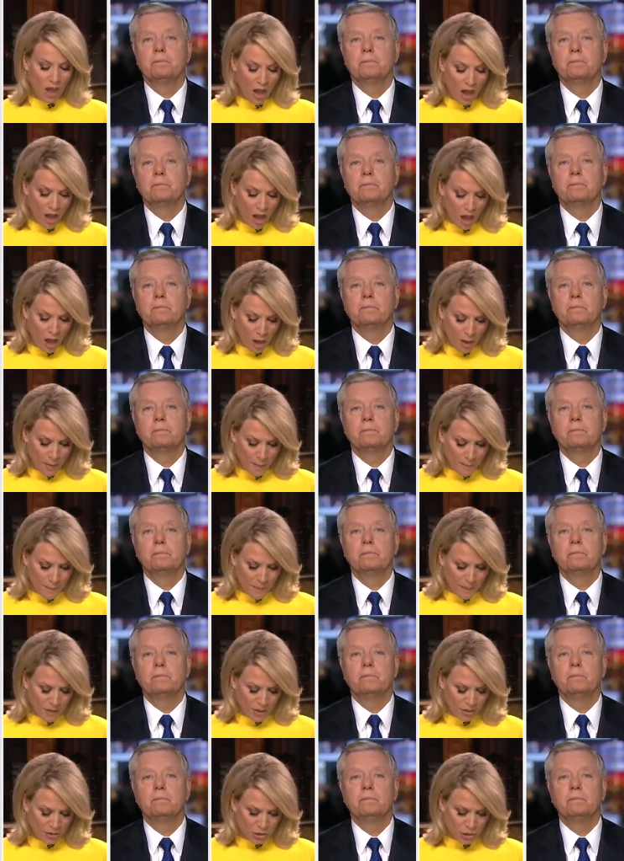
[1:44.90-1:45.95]
Speaker 1: Um,
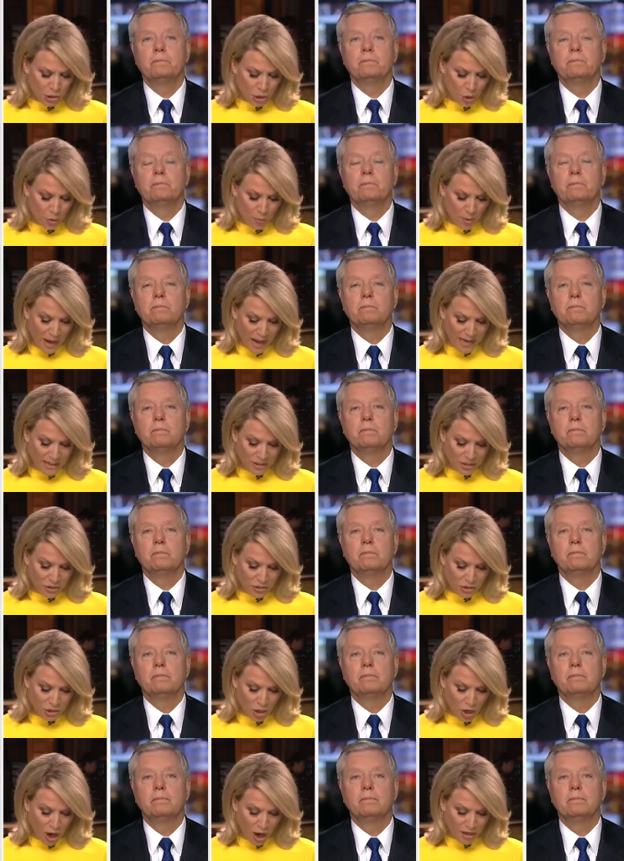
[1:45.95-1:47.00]
here's Joe Biden
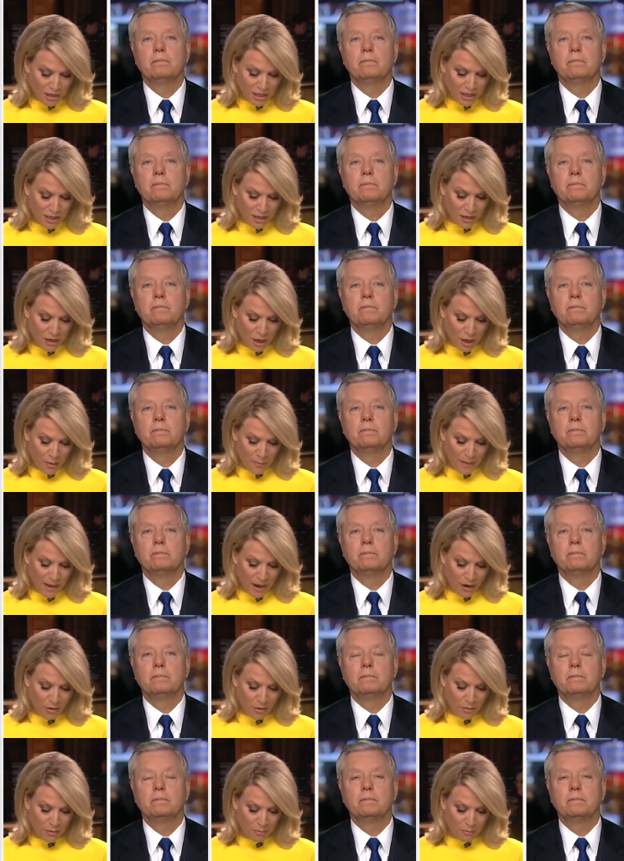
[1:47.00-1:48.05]
talking
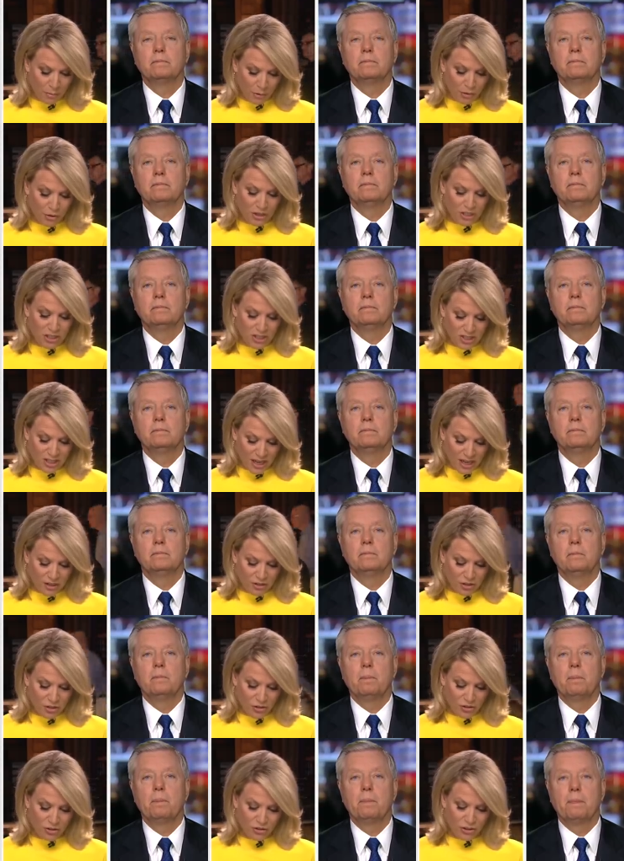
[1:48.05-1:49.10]
about Bernie
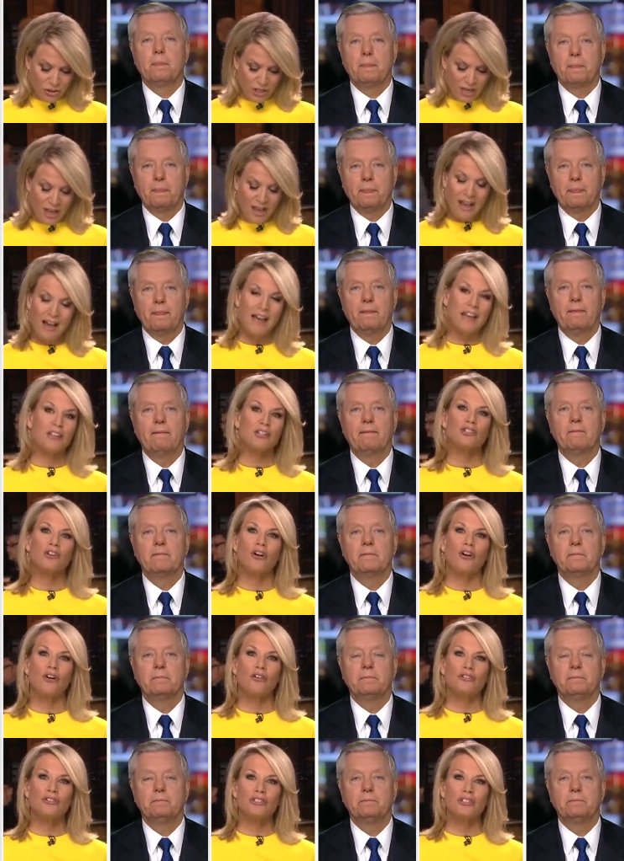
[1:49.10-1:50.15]
Sanders at a
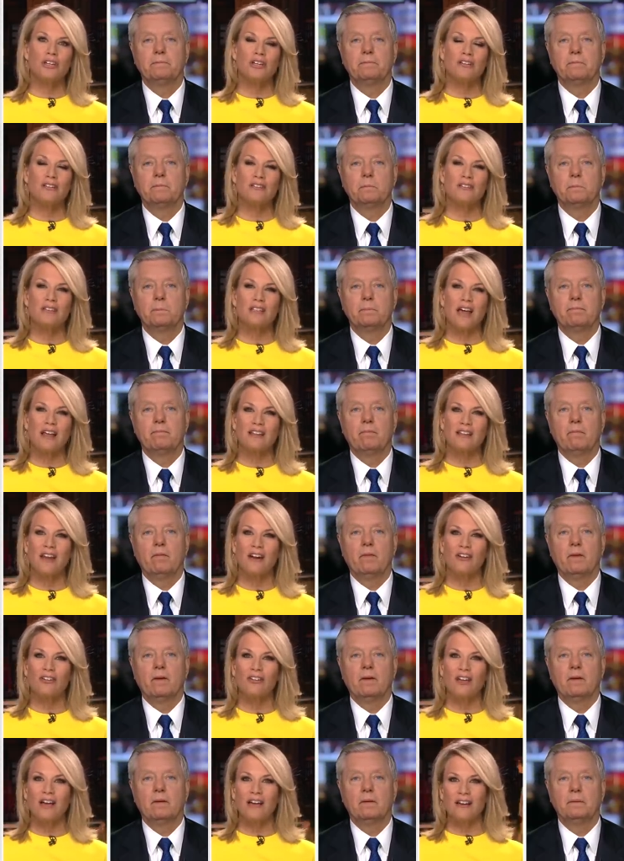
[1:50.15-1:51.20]
Charleston, South
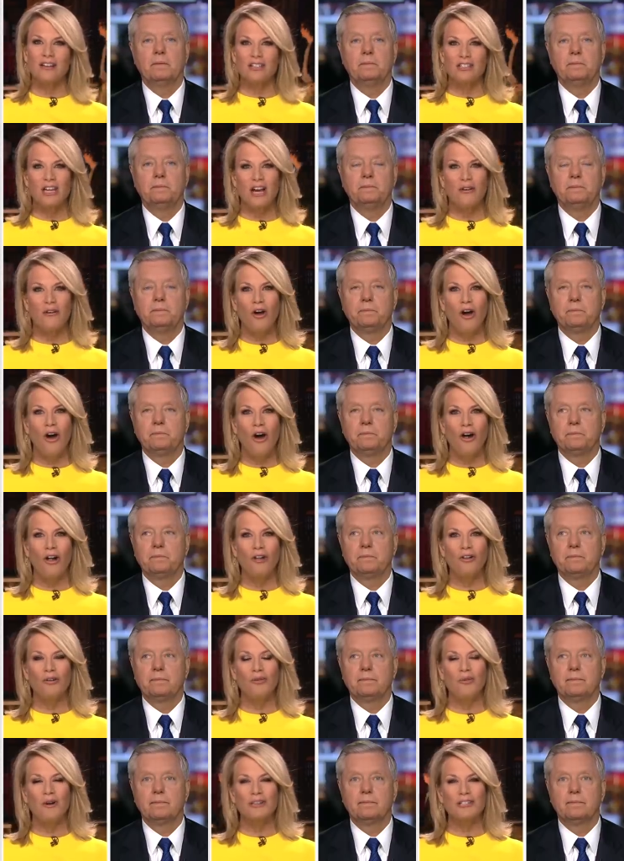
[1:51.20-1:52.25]
Carolina town hall.
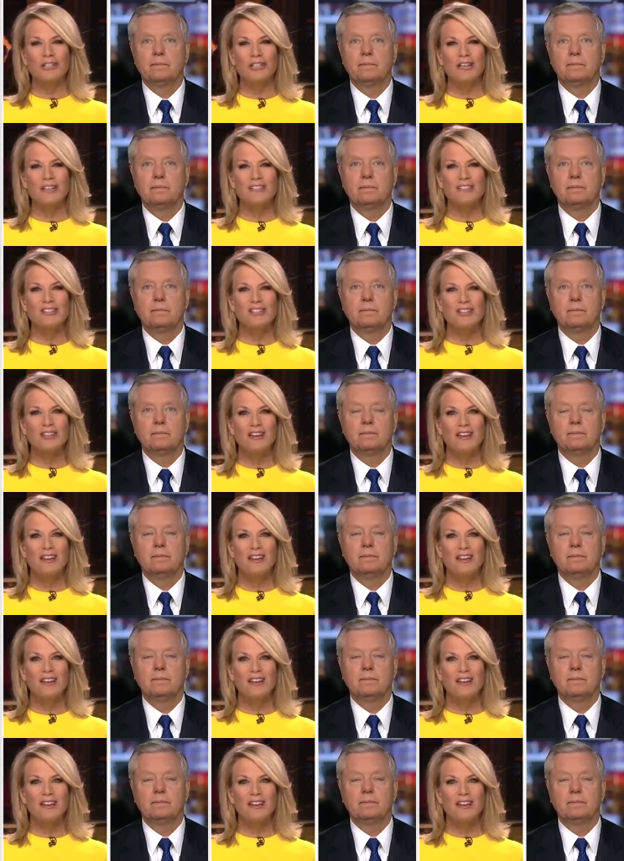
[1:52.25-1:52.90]
Watch this.